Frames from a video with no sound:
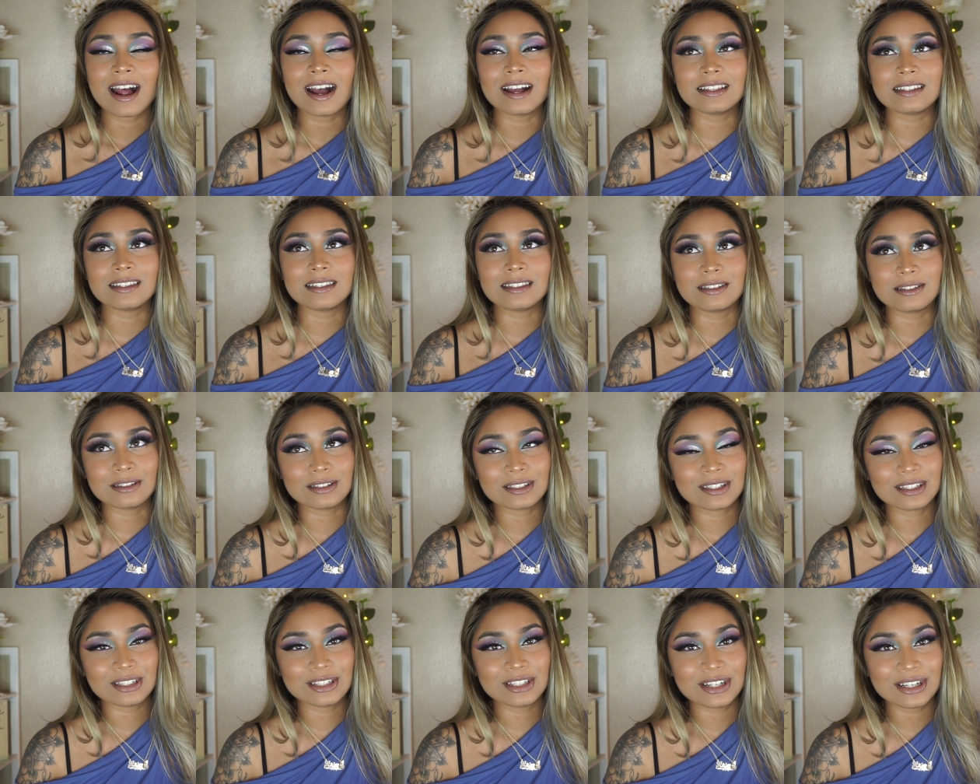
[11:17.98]
I
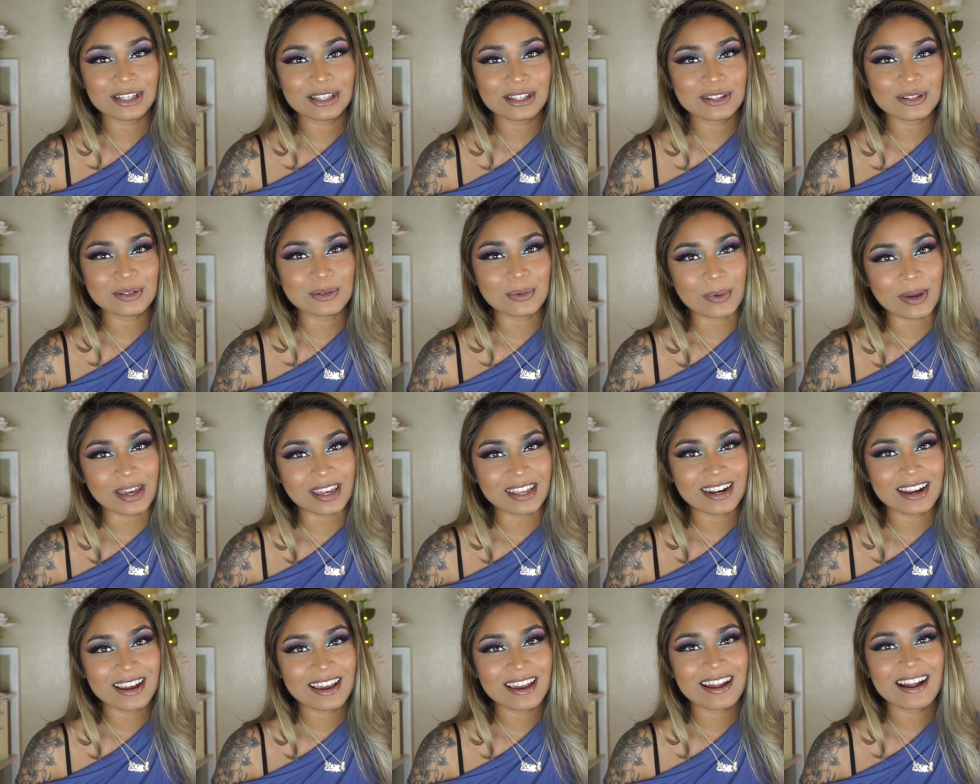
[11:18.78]
still suggest
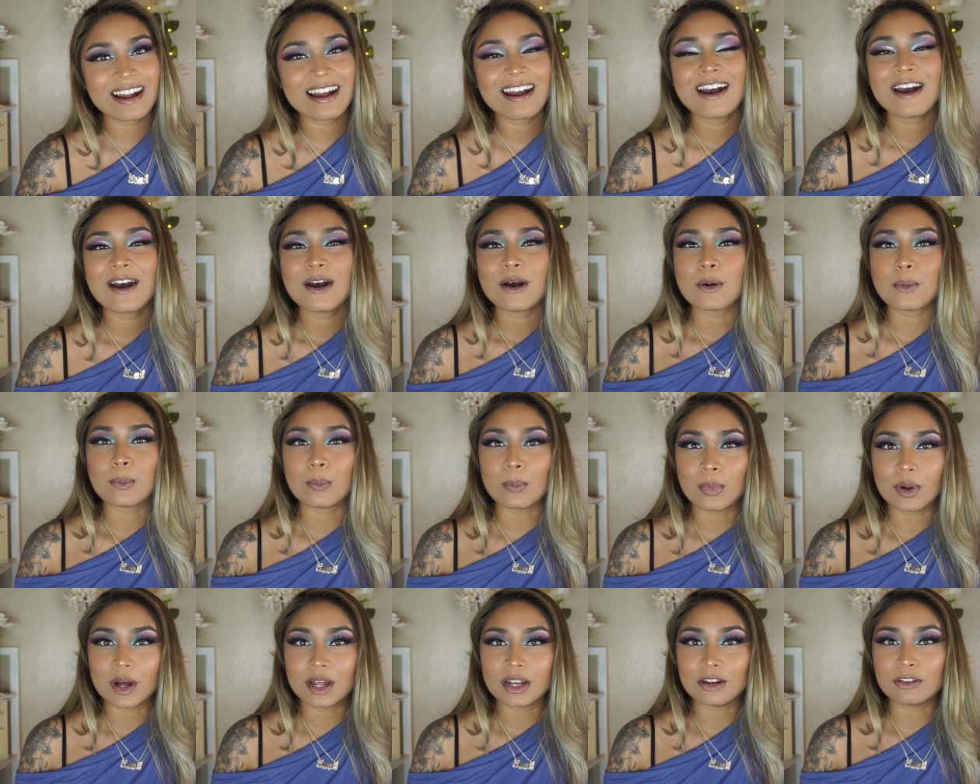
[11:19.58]
waiting,
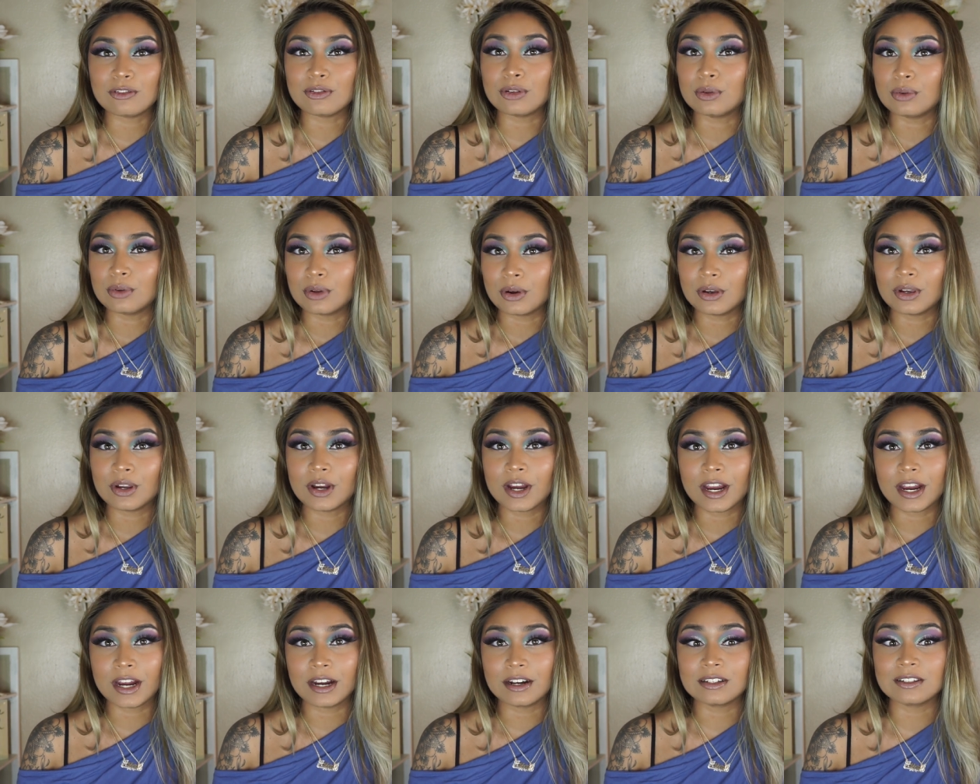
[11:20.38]
but if you know
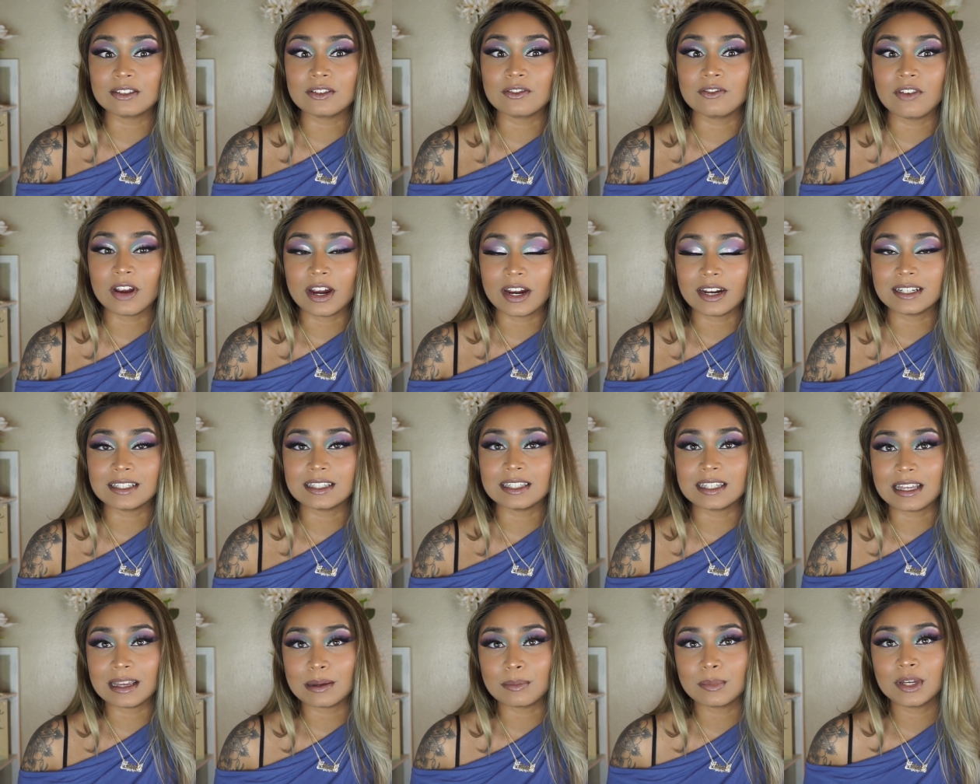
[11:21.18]
your hair is very
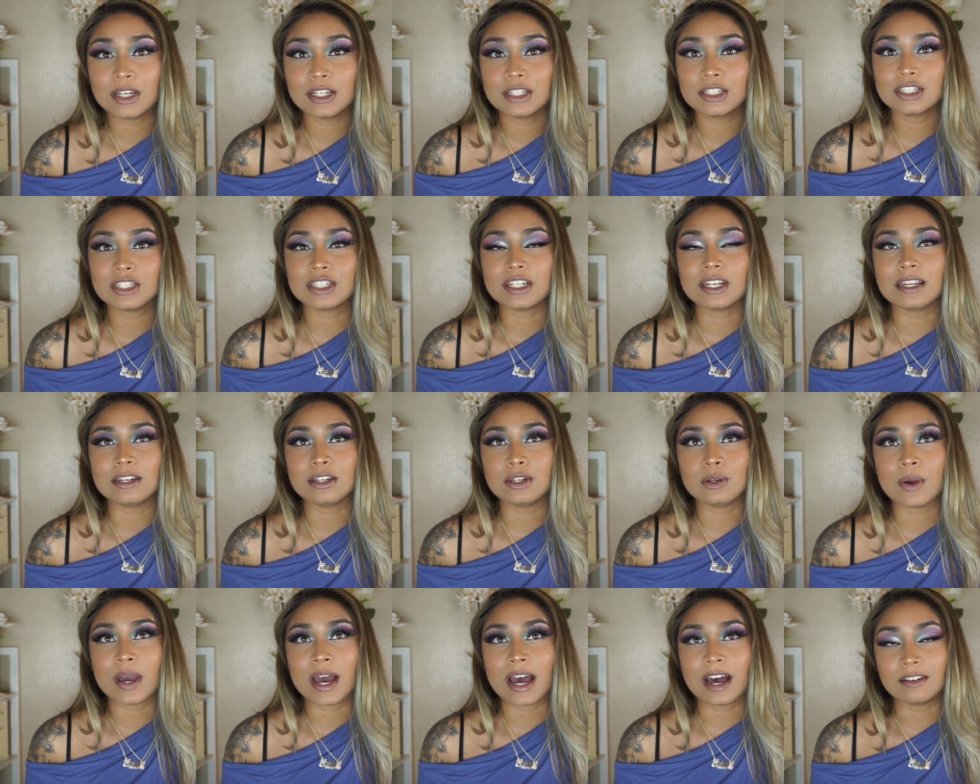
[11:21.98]
damaged
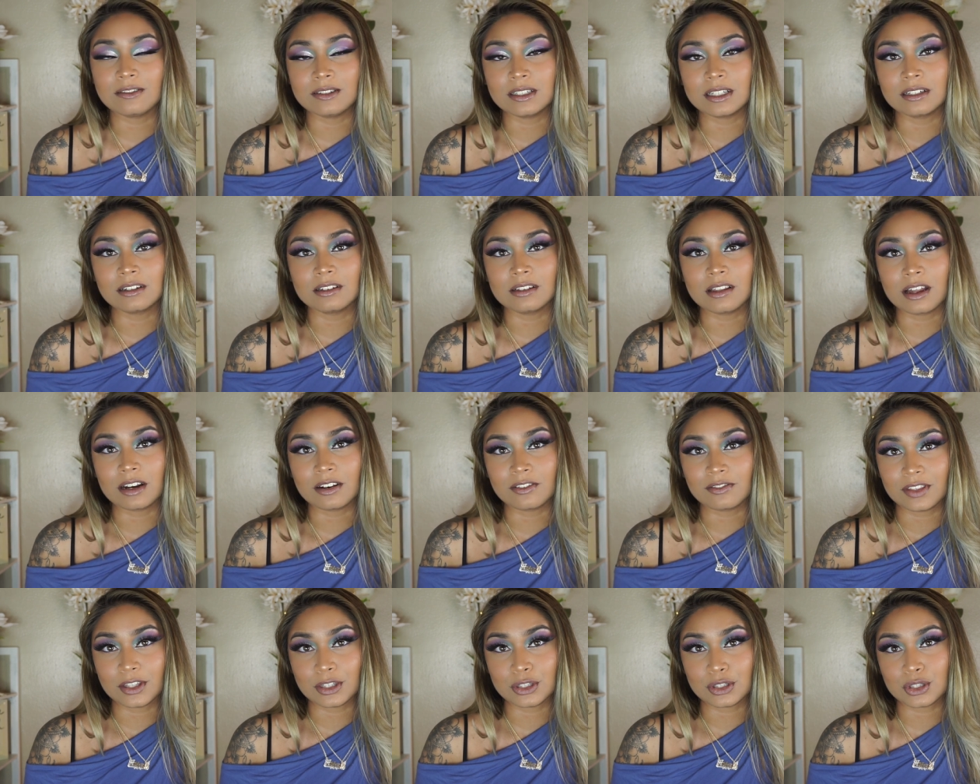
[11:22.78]
and you have done a lot
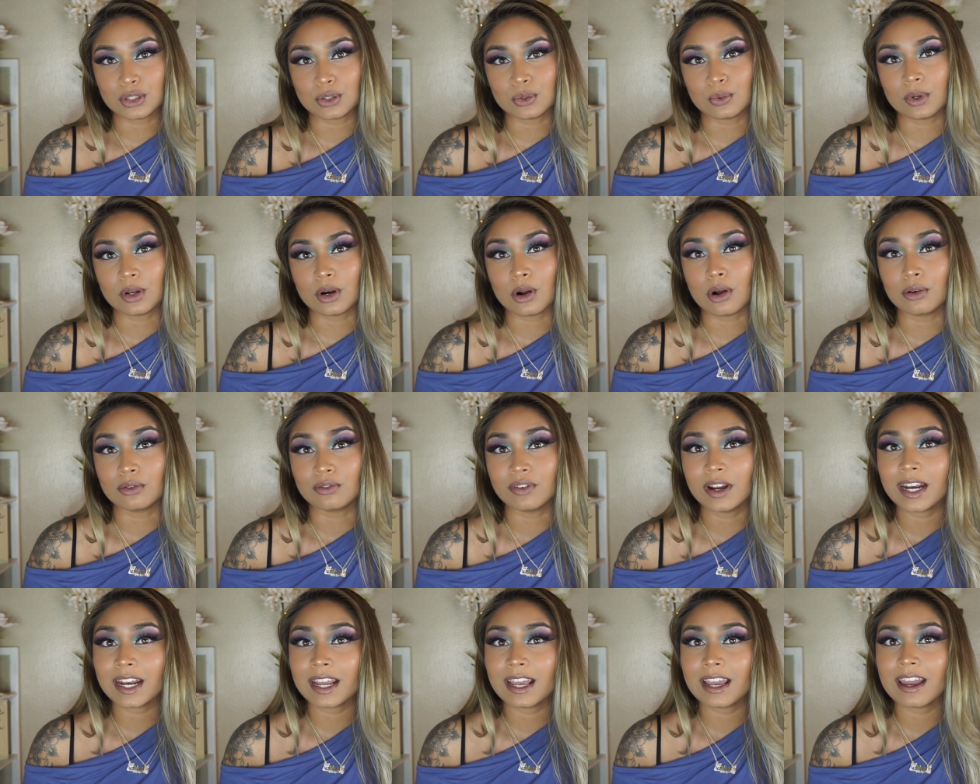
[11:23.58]
of things to it
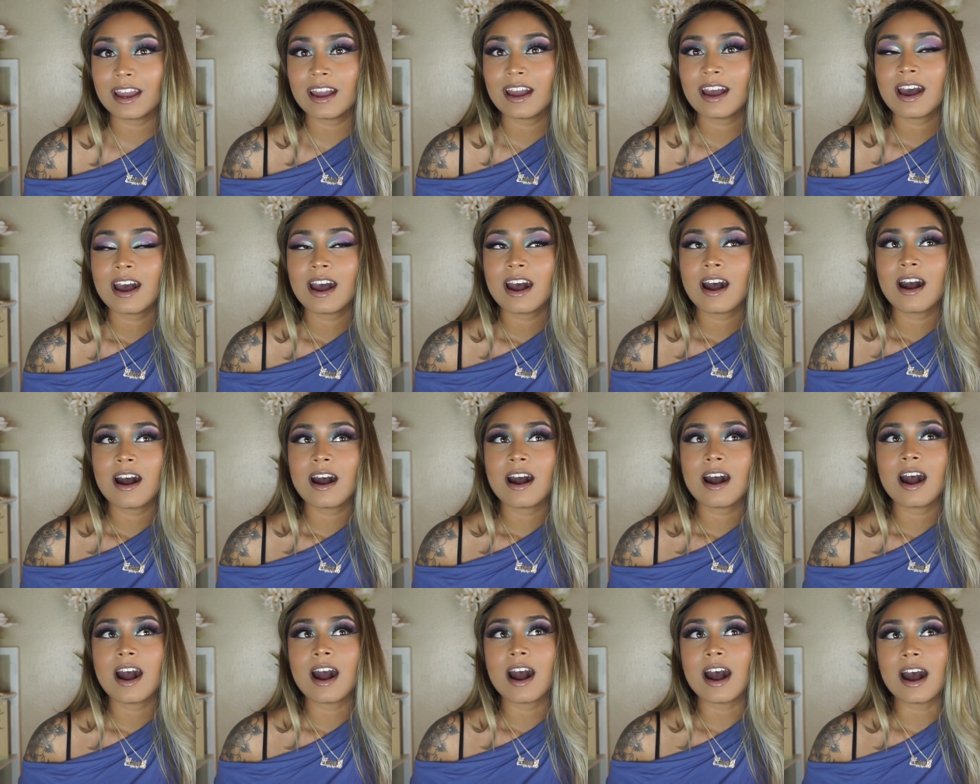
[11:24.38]
already,
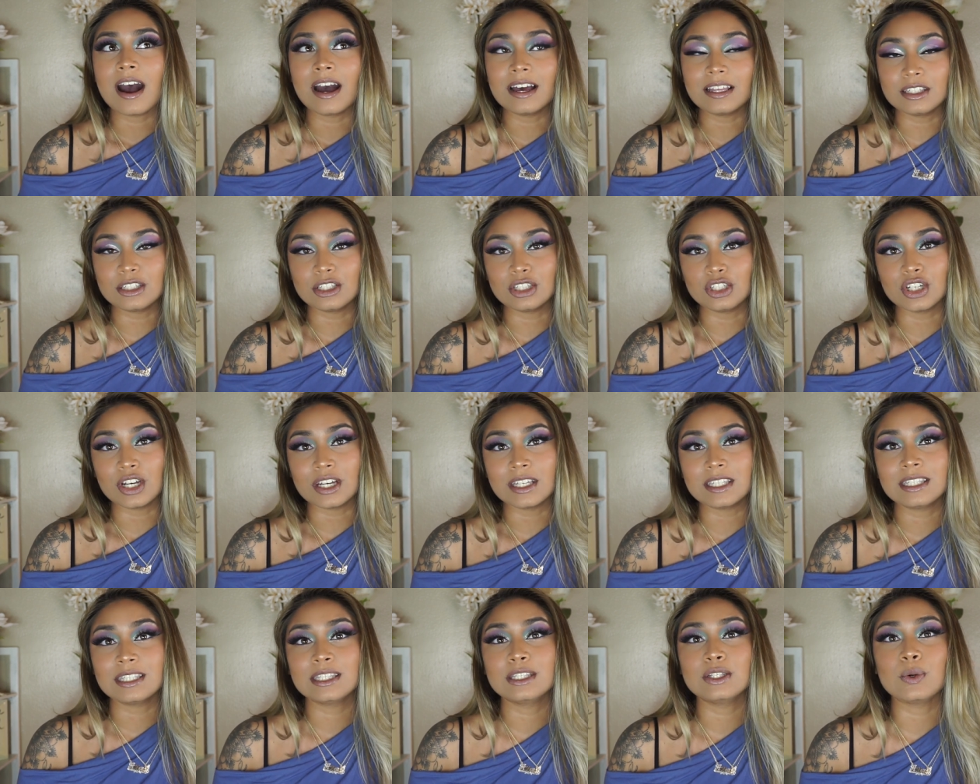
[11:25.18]
I
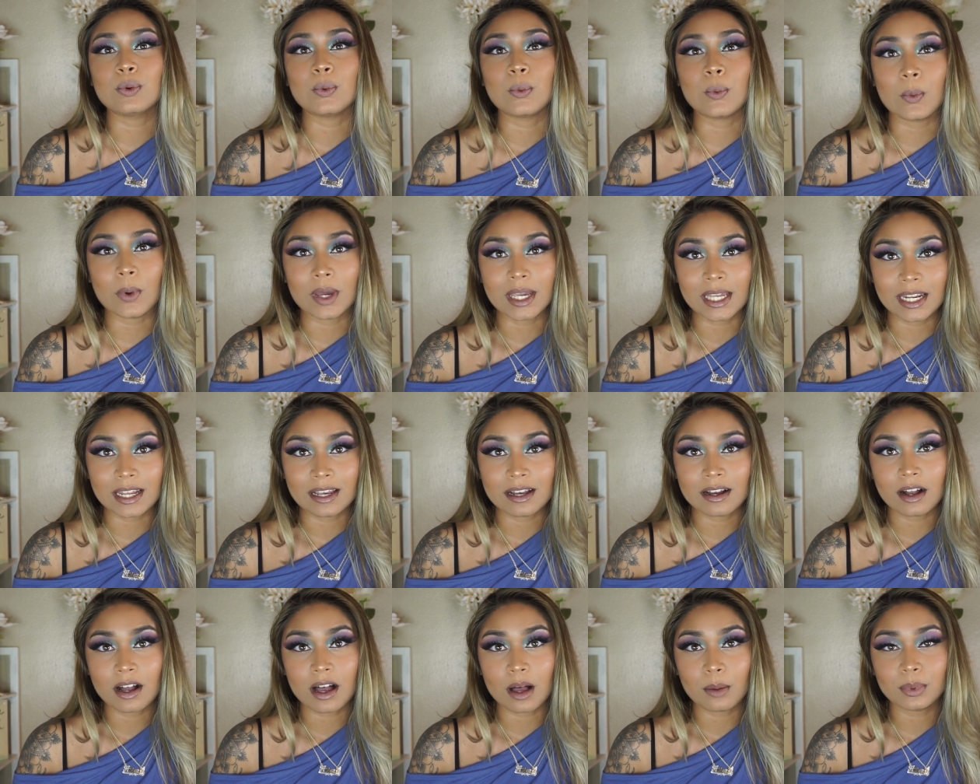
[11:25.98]
suggest
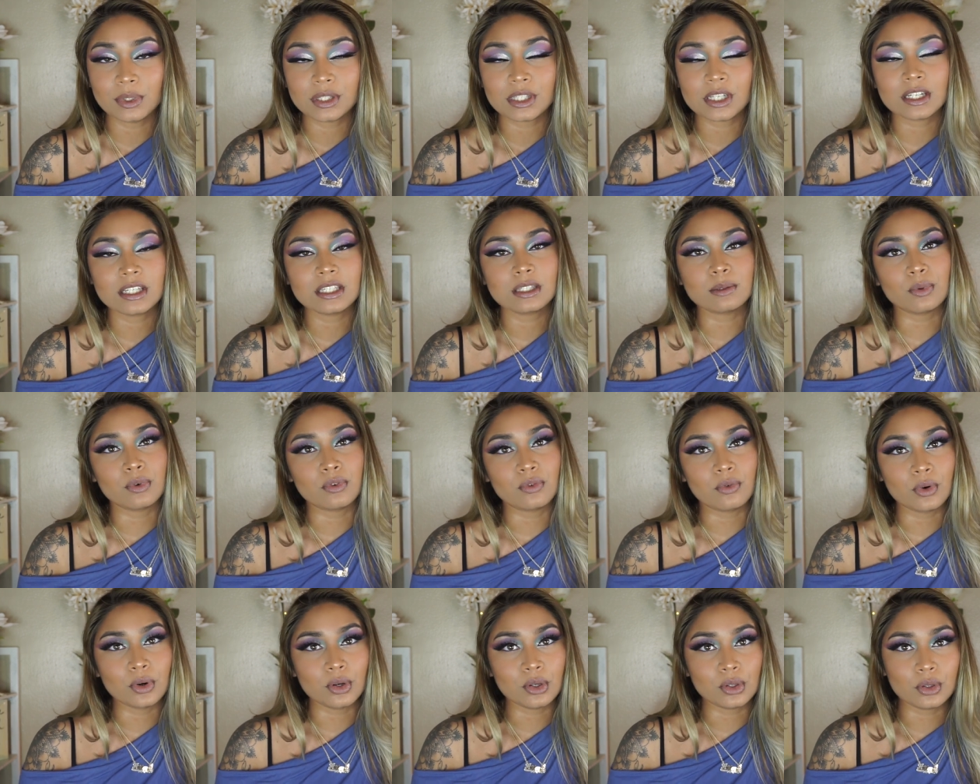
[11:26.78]
waiting a couple days
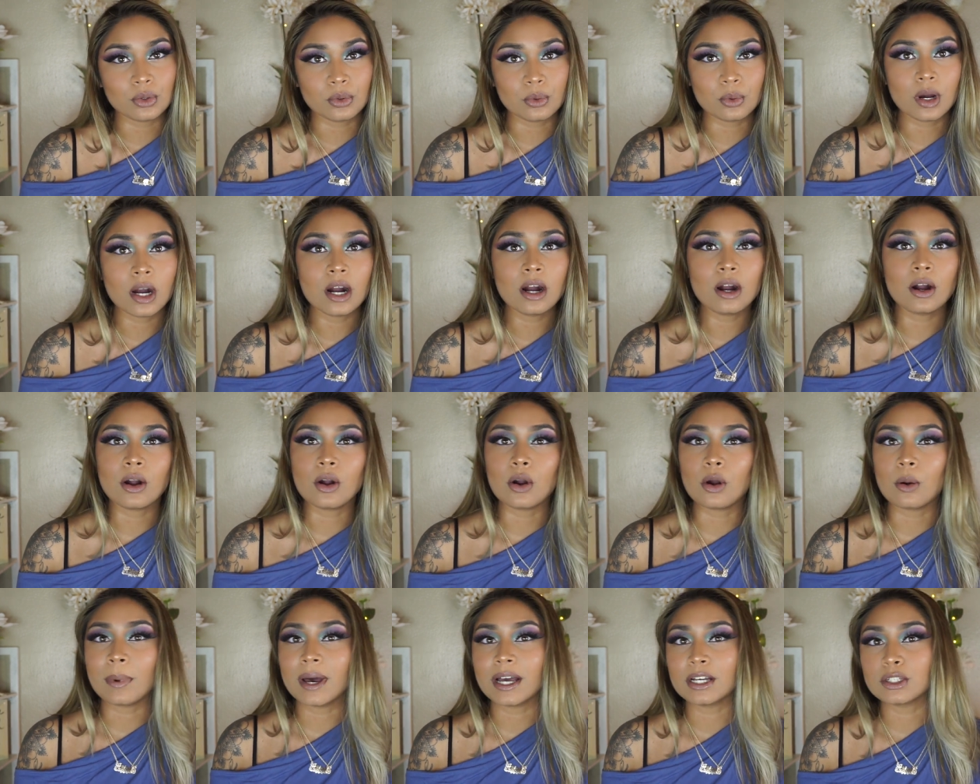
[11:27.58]
before you
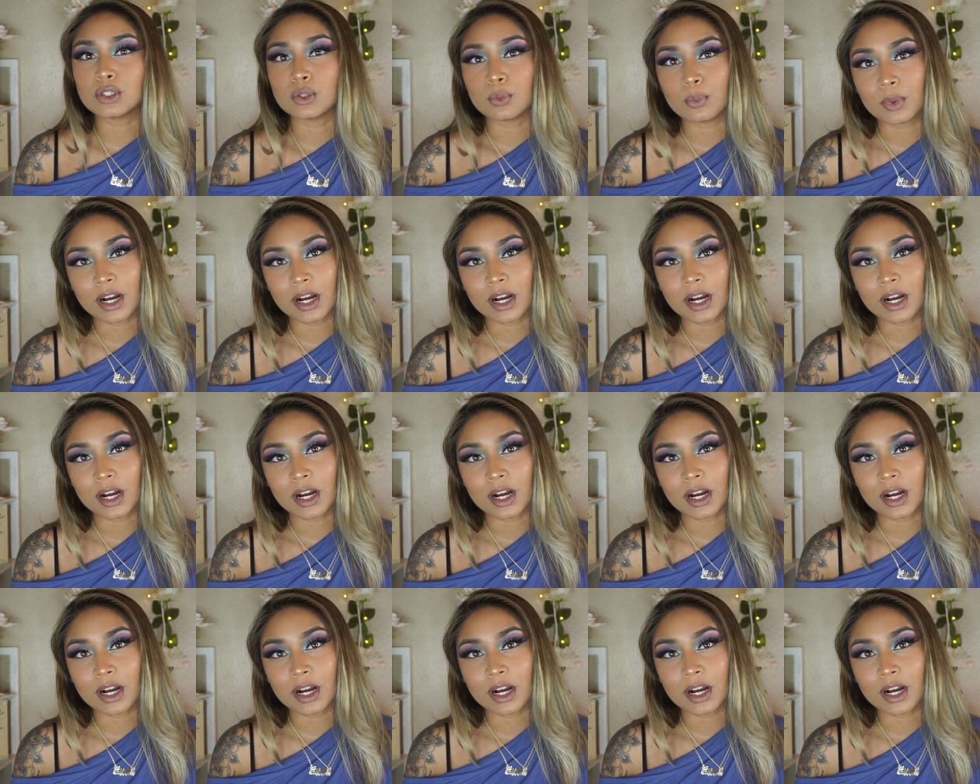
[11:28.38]
go back to